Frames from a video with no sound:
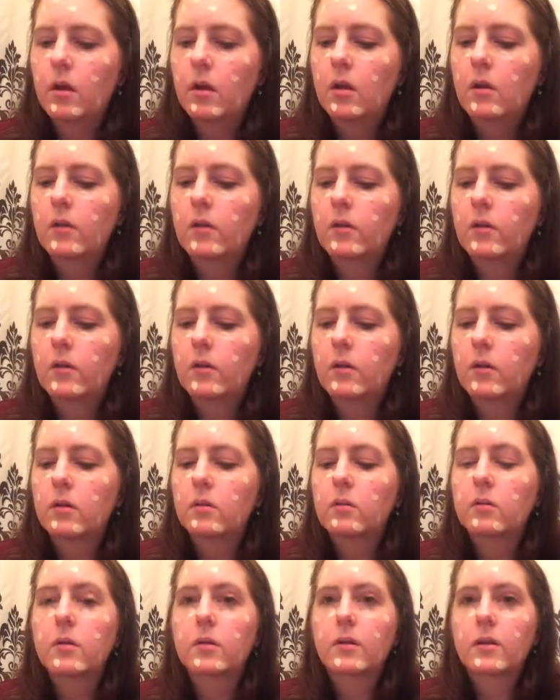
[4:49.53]
So I'm
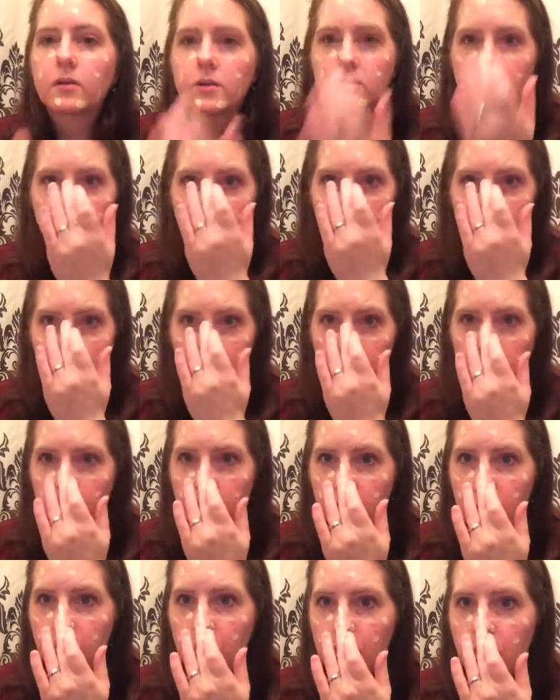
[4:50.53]
going to actually
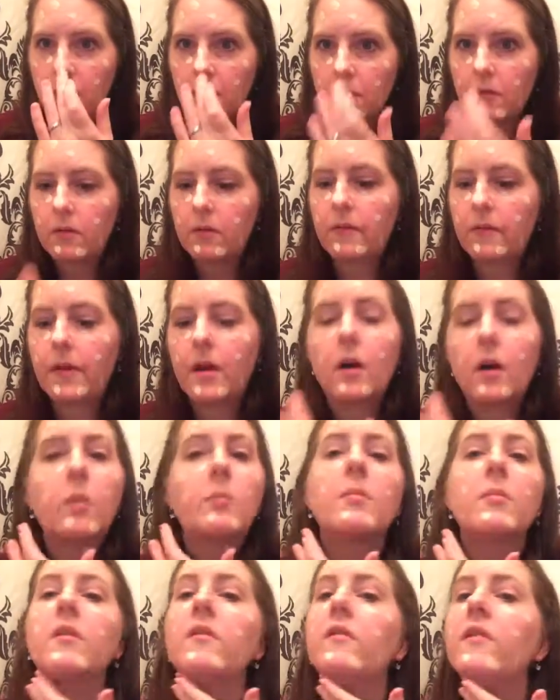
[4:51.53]
just run that on
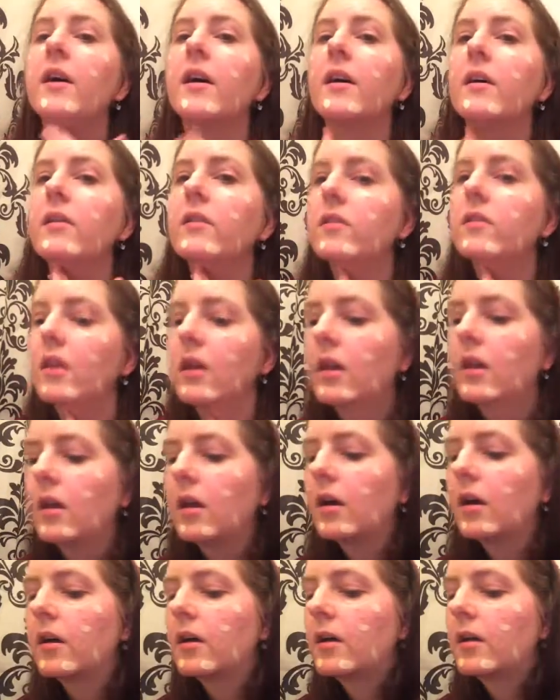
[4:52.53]
my face,
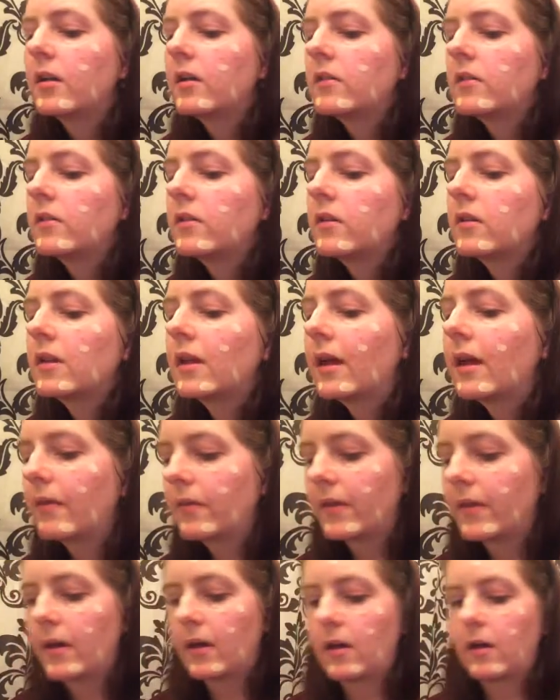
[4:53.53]
and to get
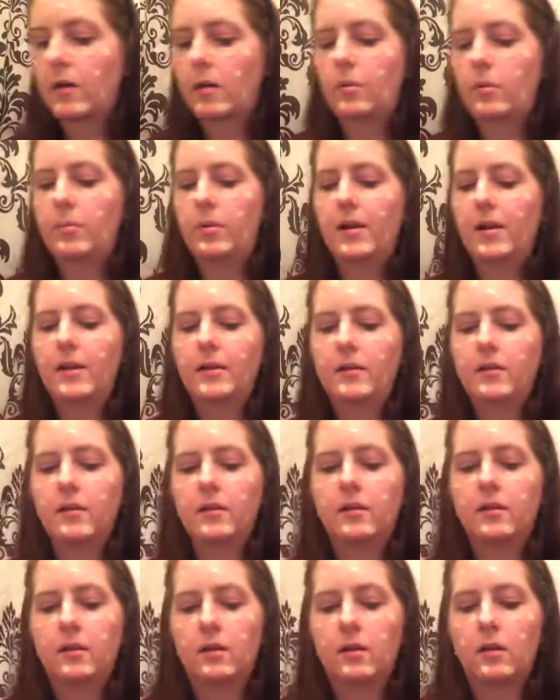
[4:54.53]
that blended
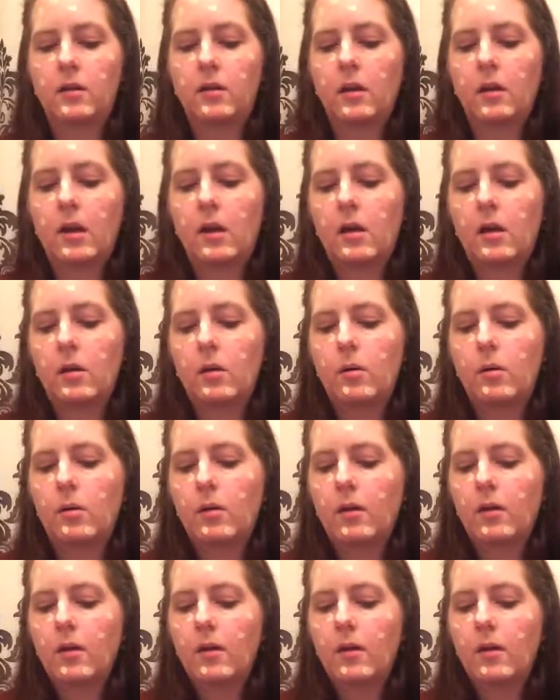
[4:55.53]
in now,